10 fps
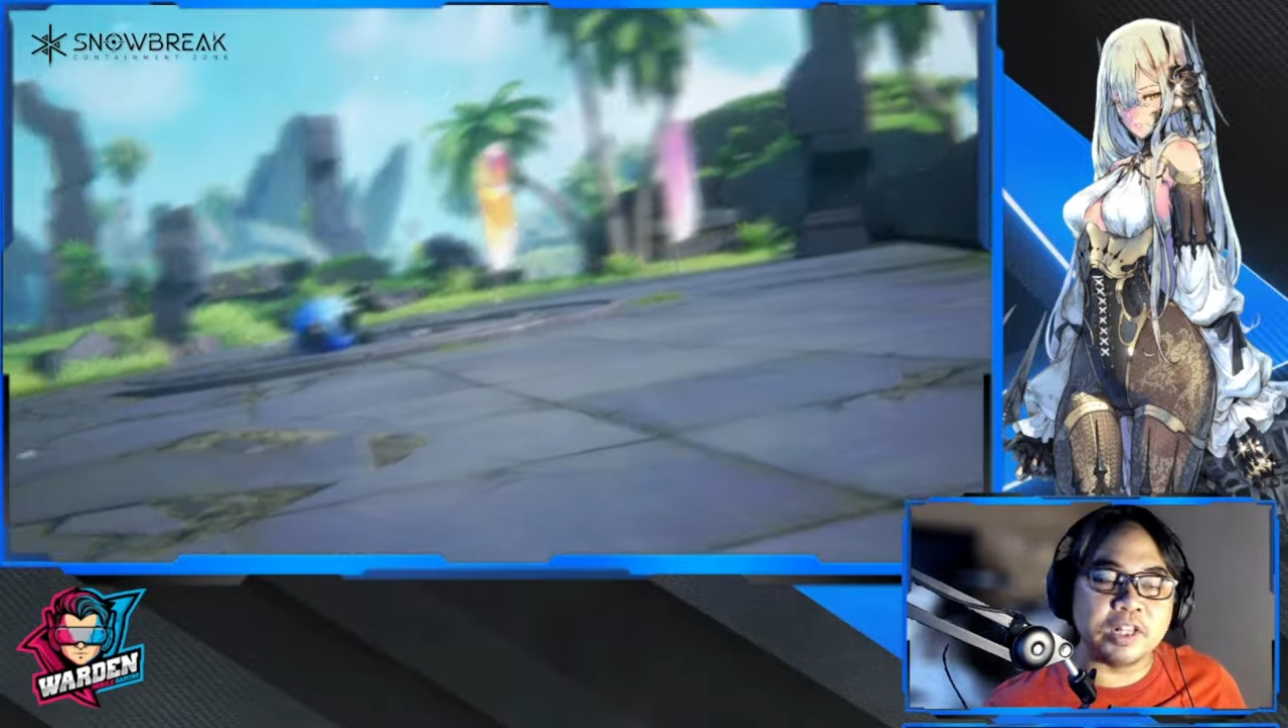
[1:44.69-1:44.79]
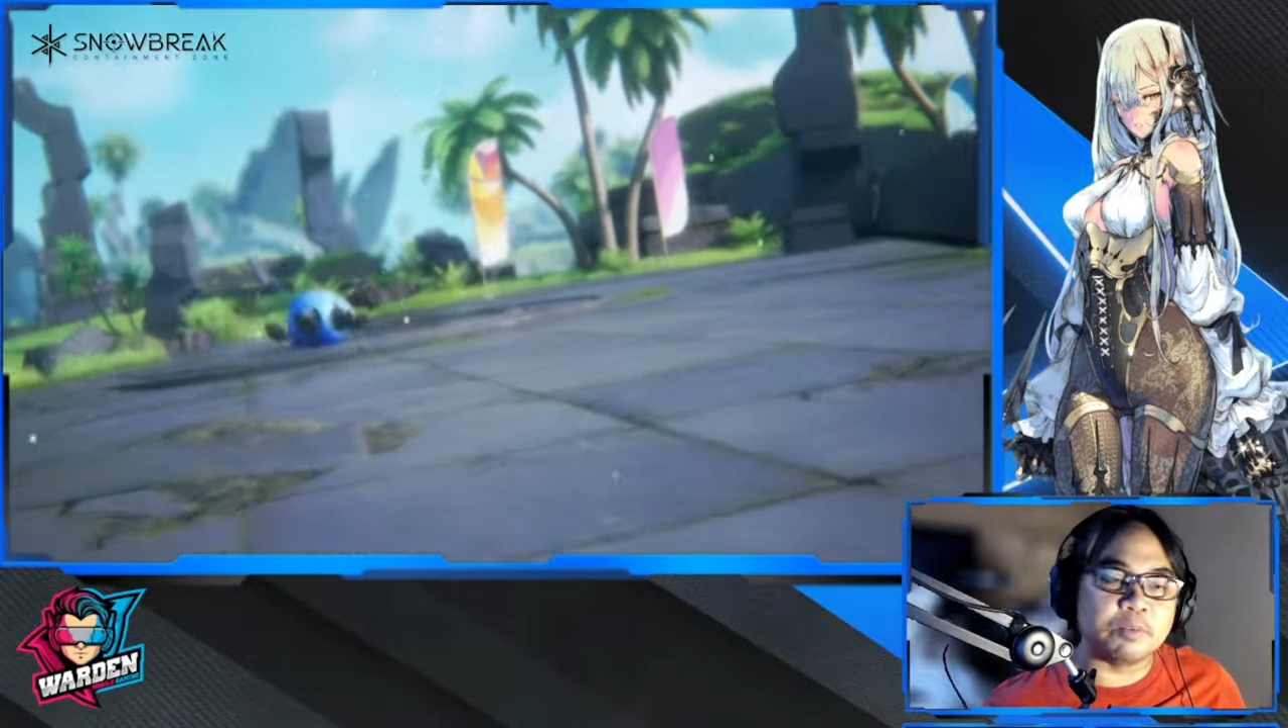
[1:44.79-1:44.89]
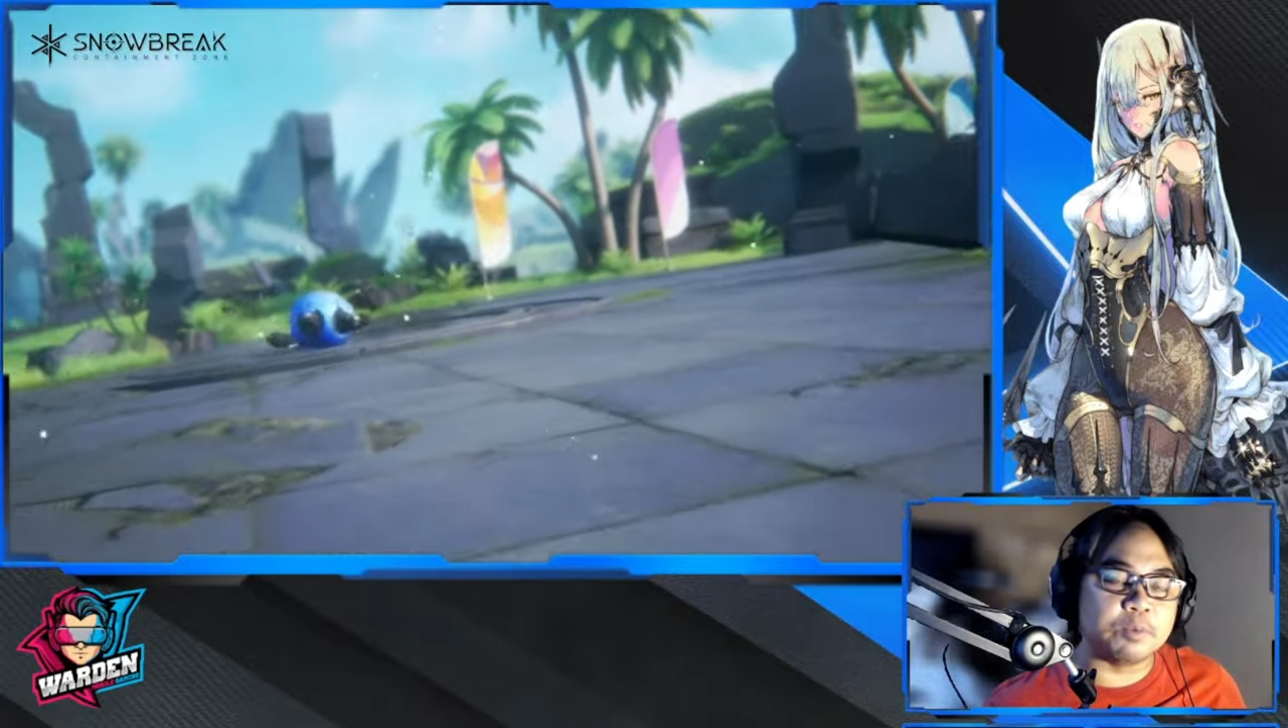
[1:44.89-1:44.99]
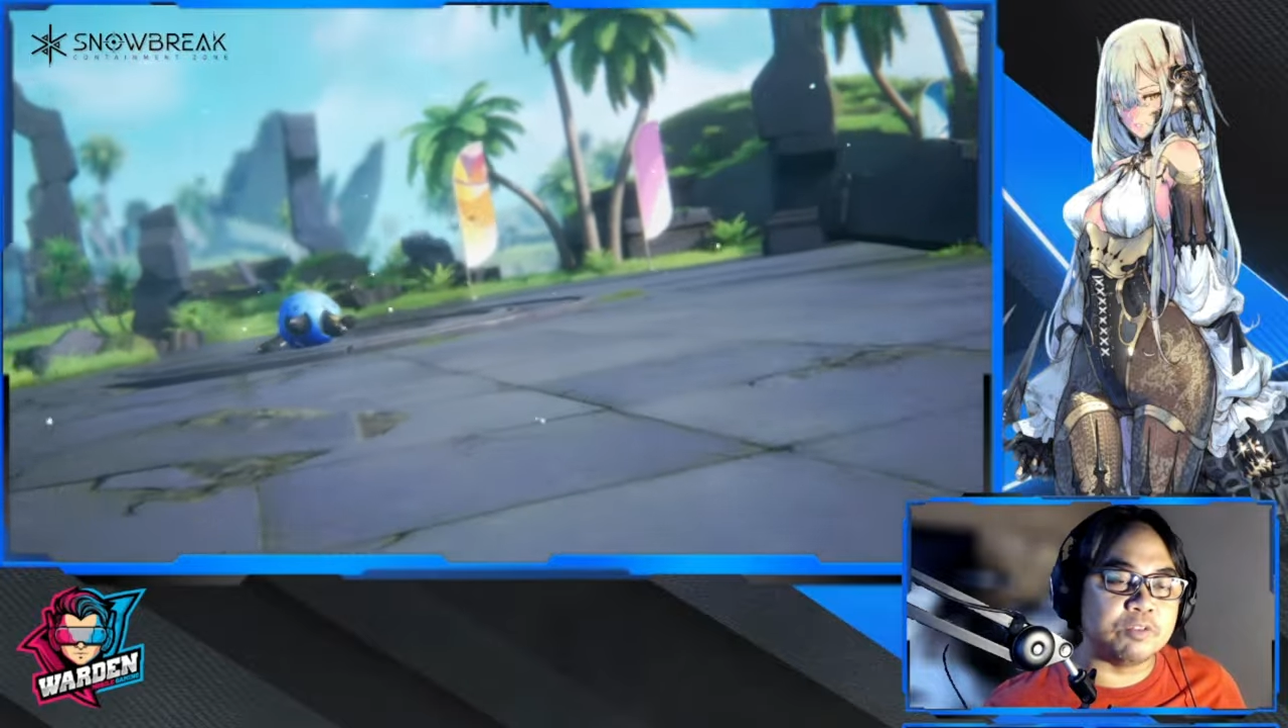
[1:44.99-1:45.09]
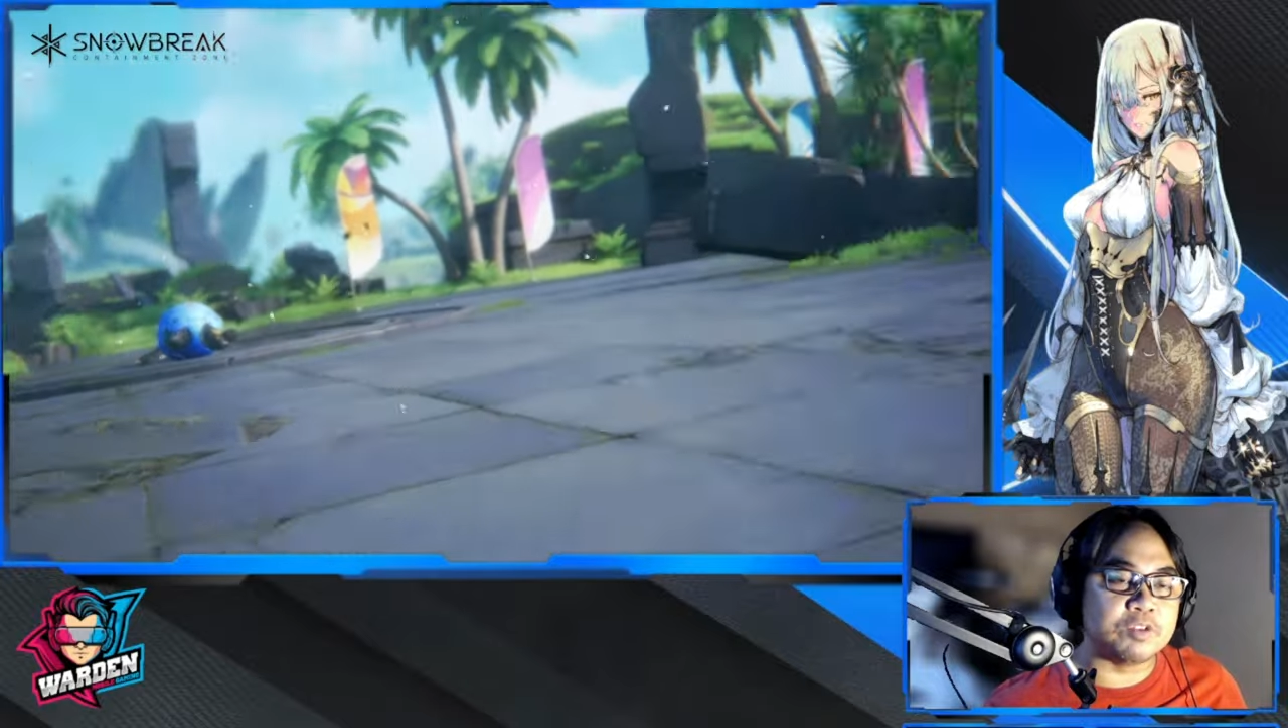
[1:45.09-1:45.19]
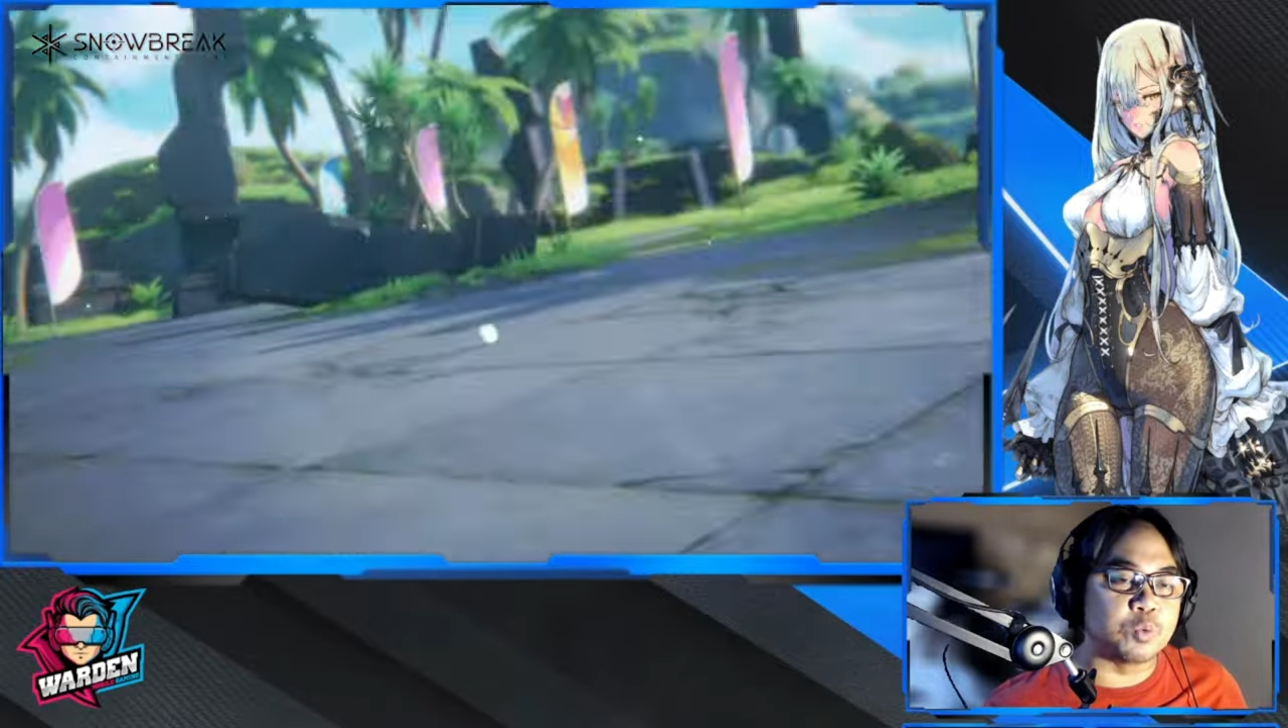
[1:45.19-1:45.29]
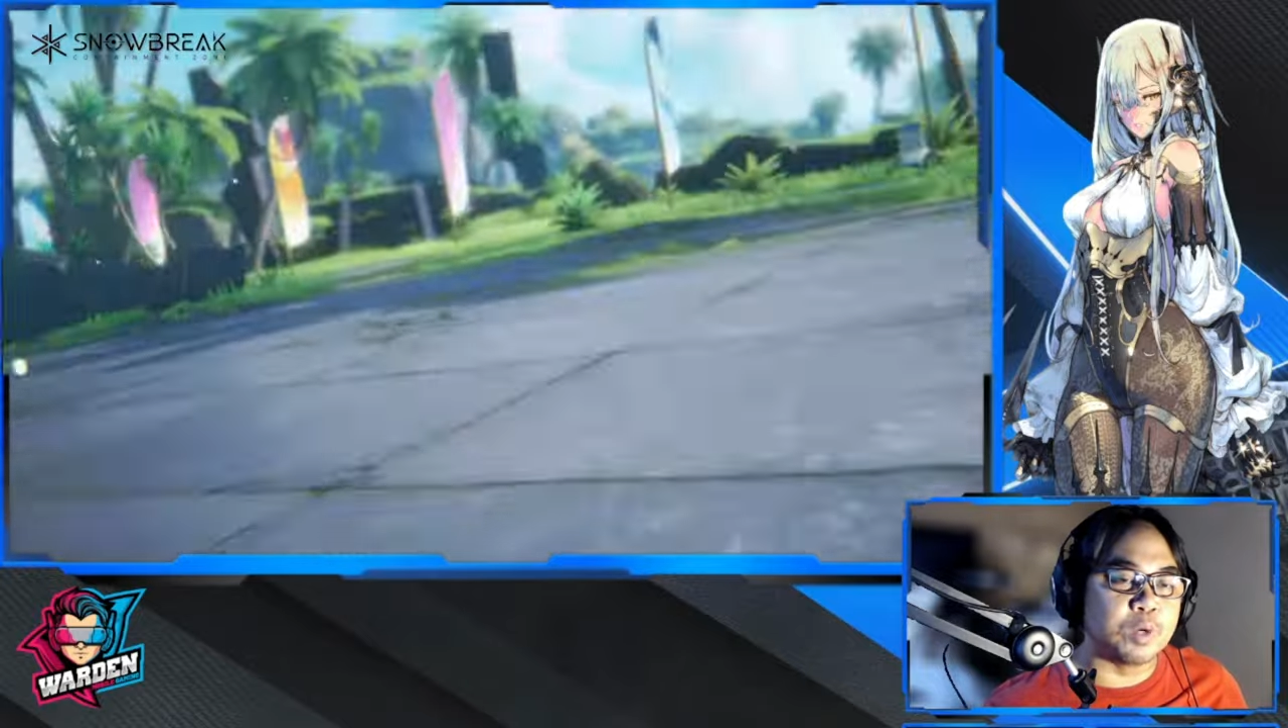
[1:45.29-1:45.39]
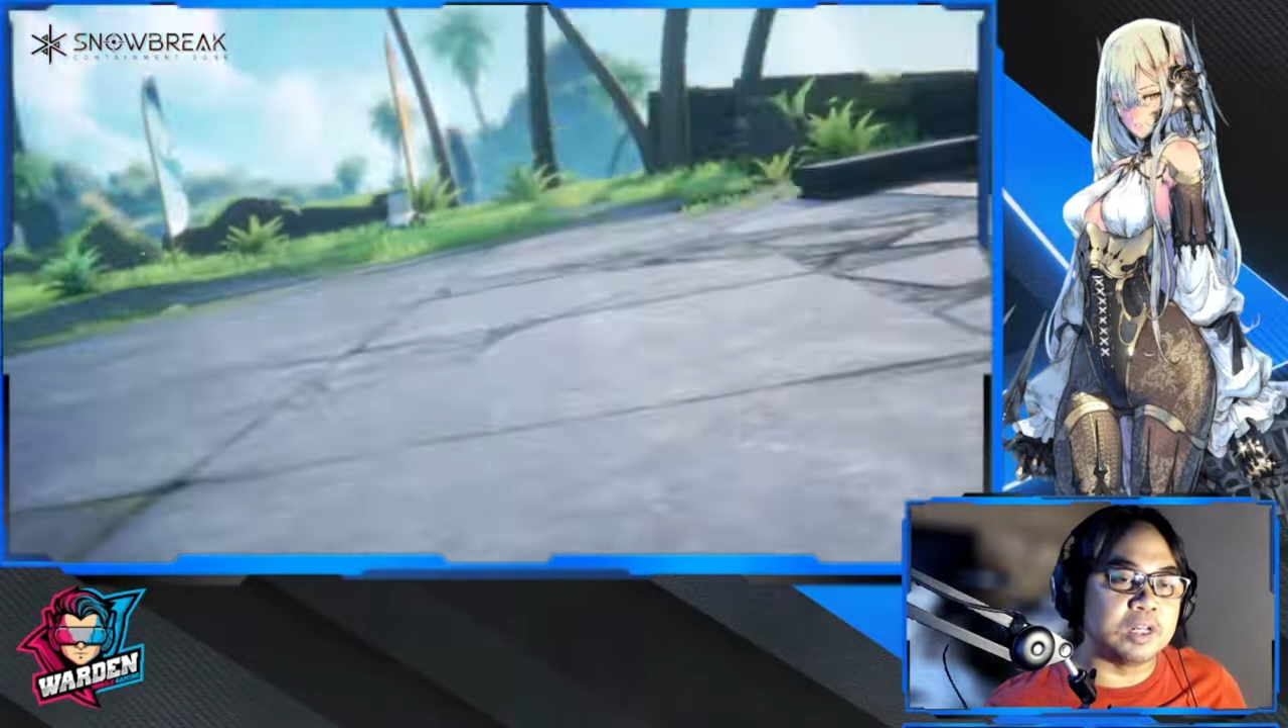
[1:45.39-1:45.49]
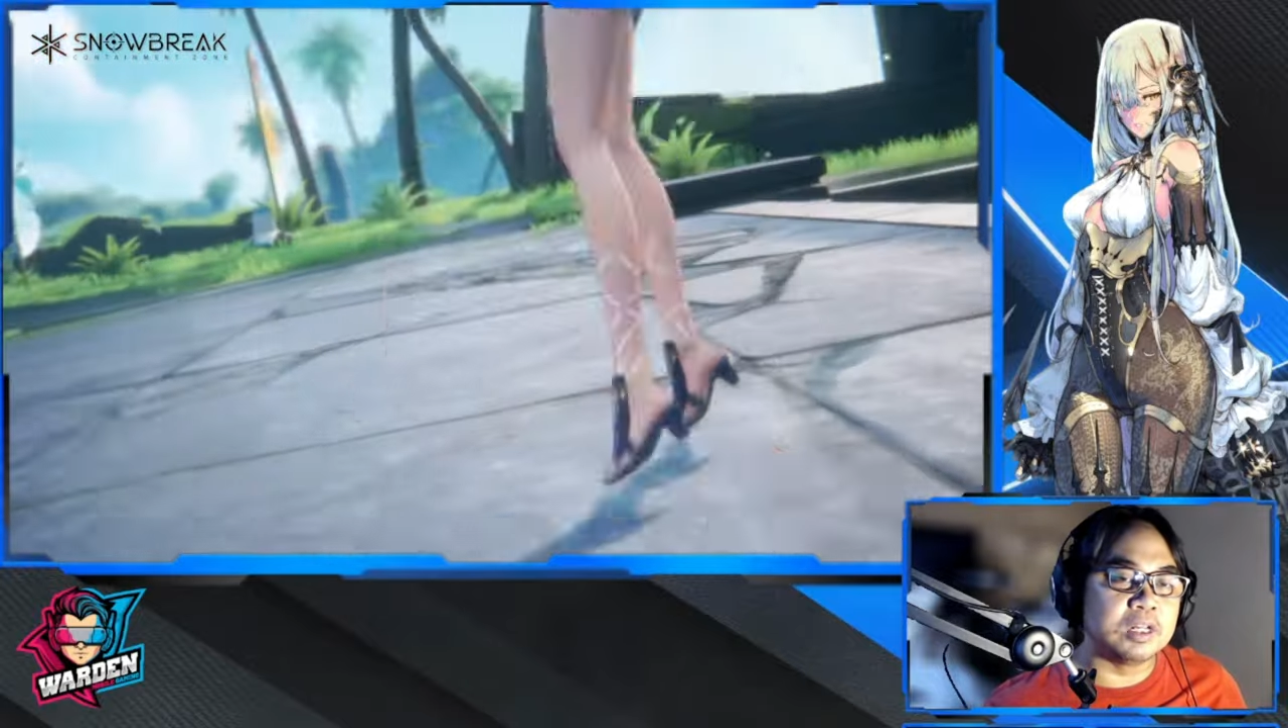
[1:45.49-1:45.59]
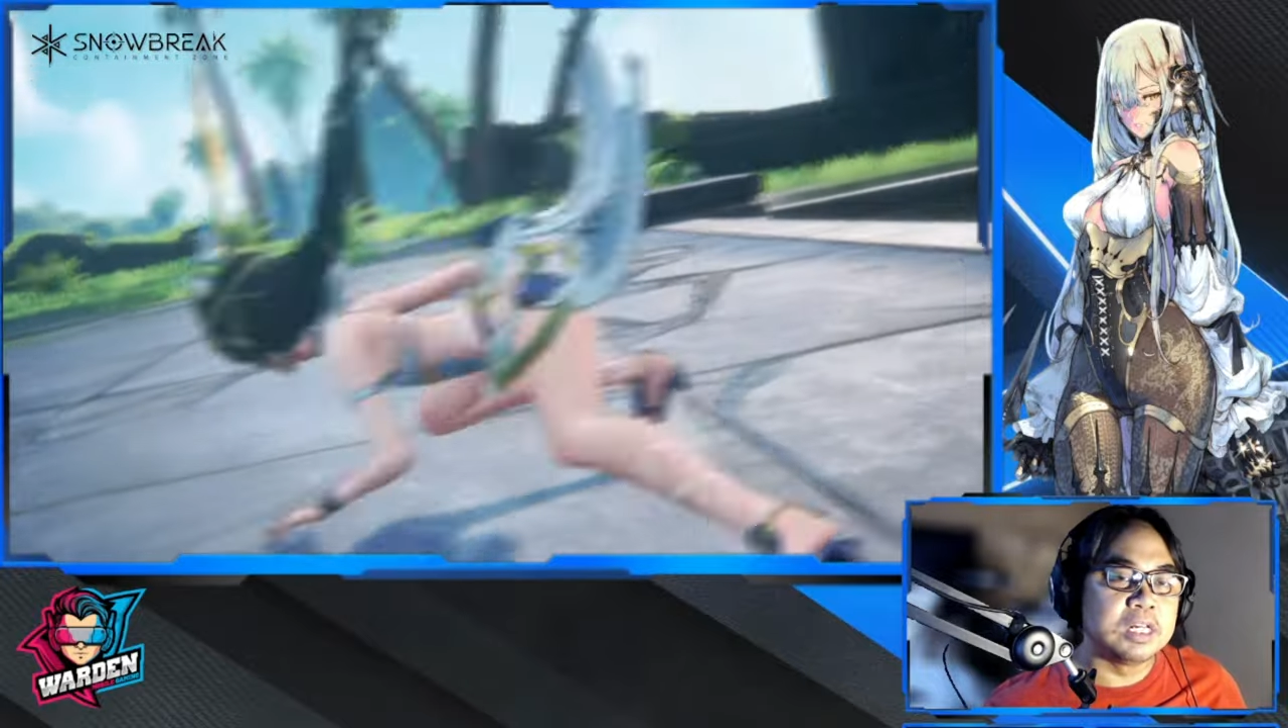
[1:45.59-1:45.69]
the previous
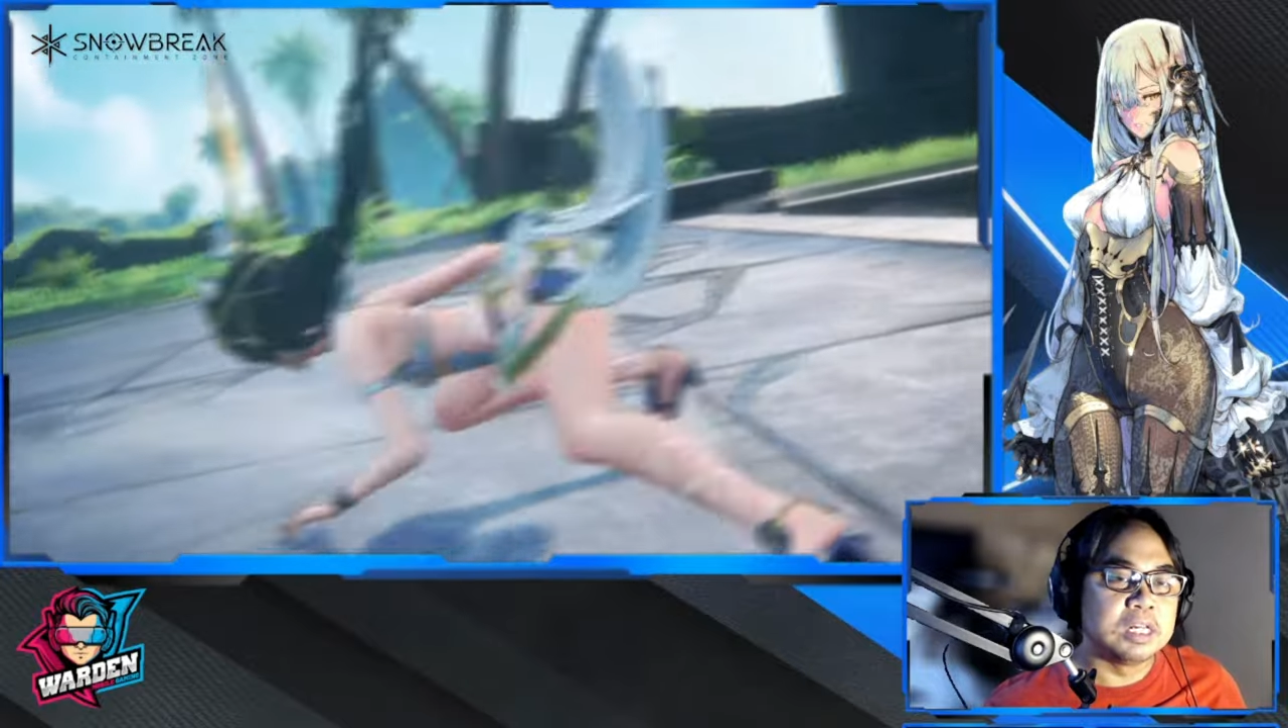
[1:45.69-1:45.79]
one.